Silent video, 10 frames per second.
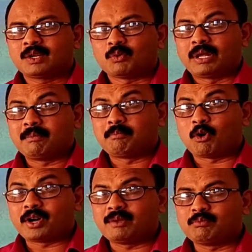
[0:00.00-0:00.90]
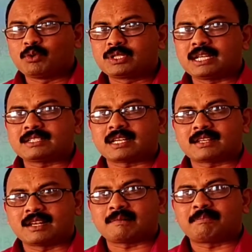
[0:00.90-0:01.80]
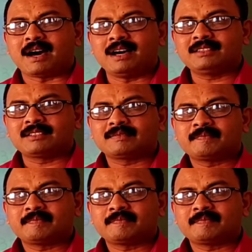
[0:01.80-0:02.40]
When a body moves in a circular path,